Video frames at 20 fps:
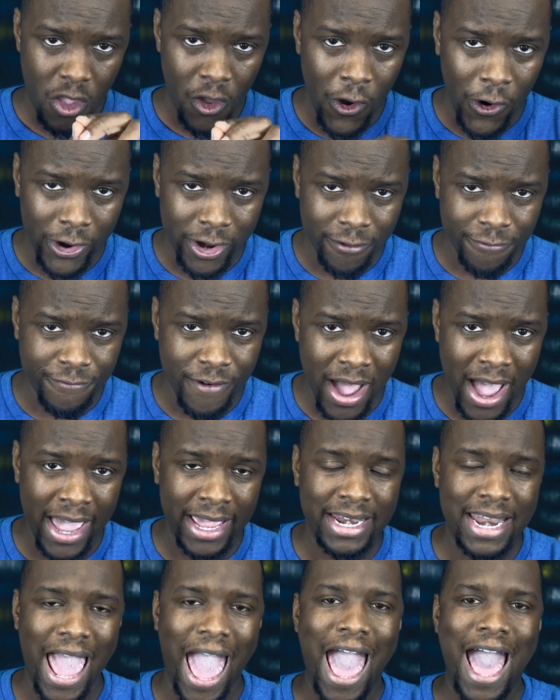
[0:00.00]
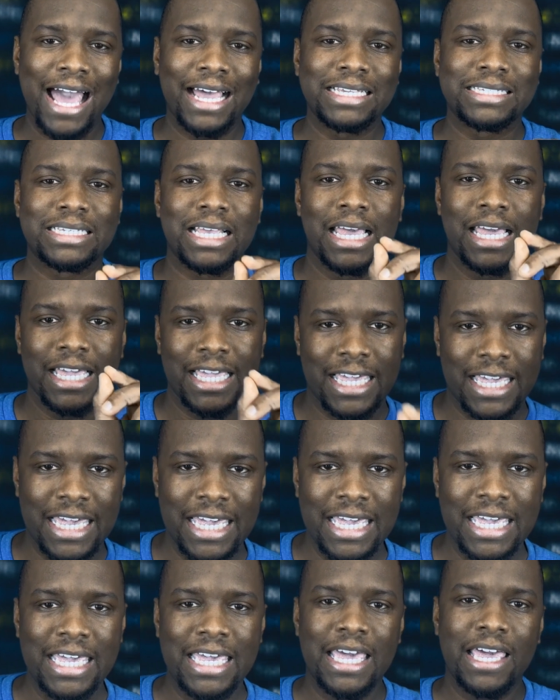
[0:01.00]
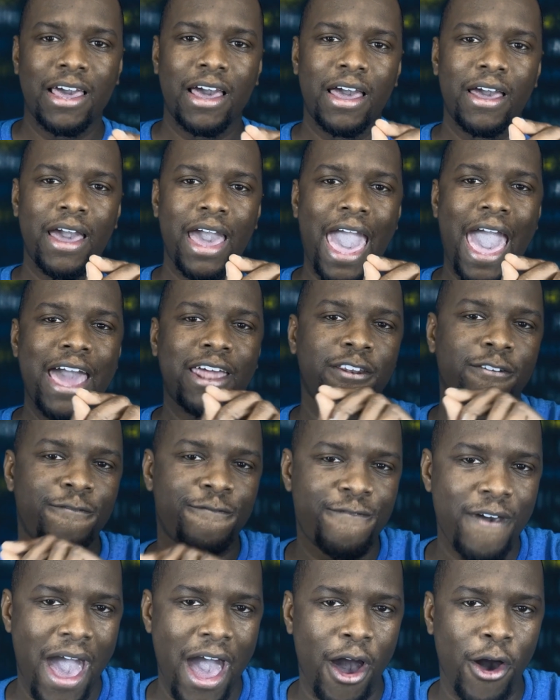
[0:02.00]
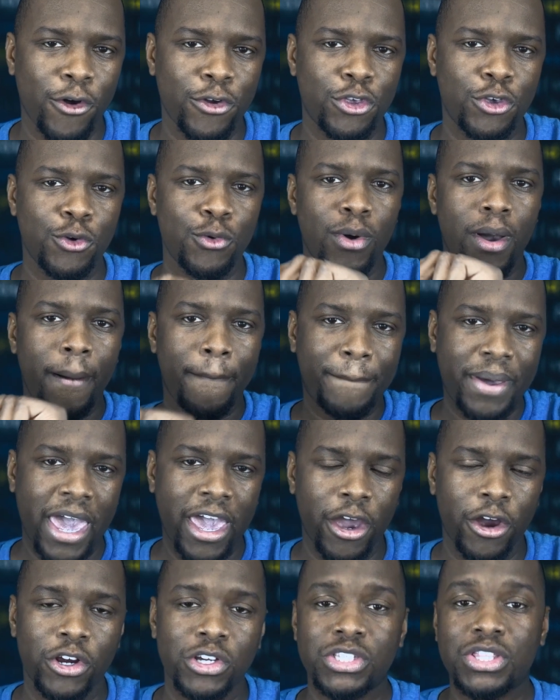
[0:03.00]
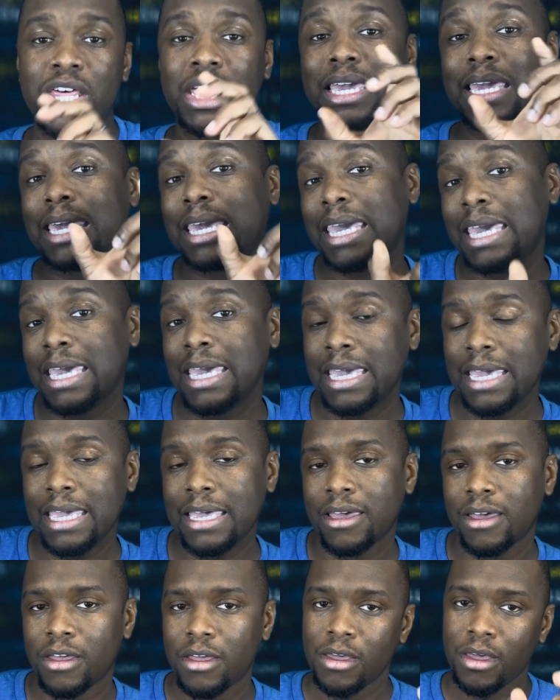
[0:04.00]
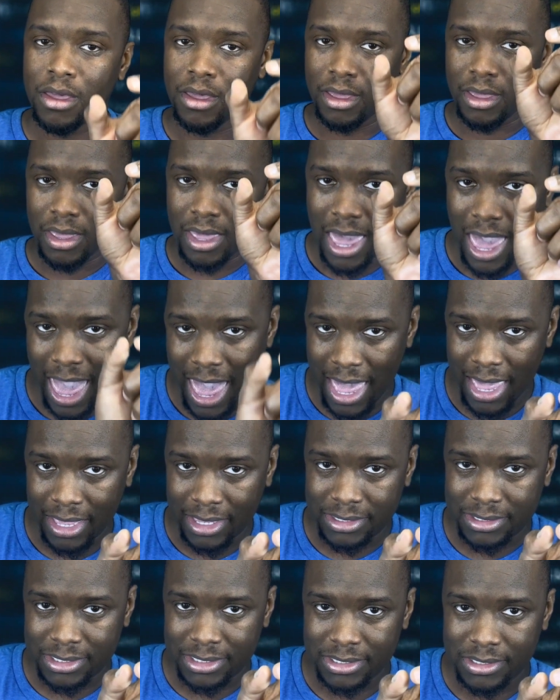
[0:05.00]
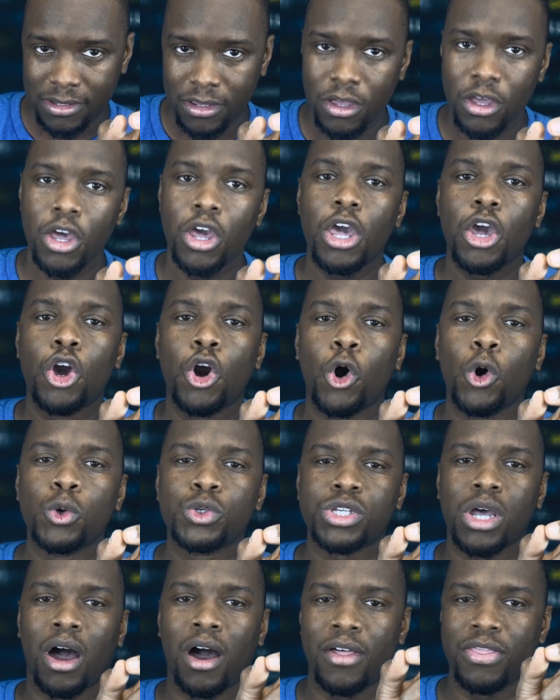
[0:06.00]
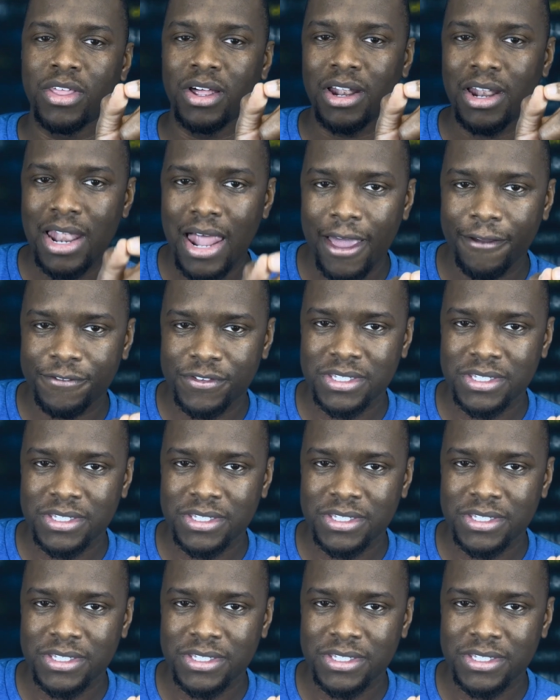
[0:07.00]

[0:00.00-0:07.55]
are defined as key and value pairs. The key, X, goes on the left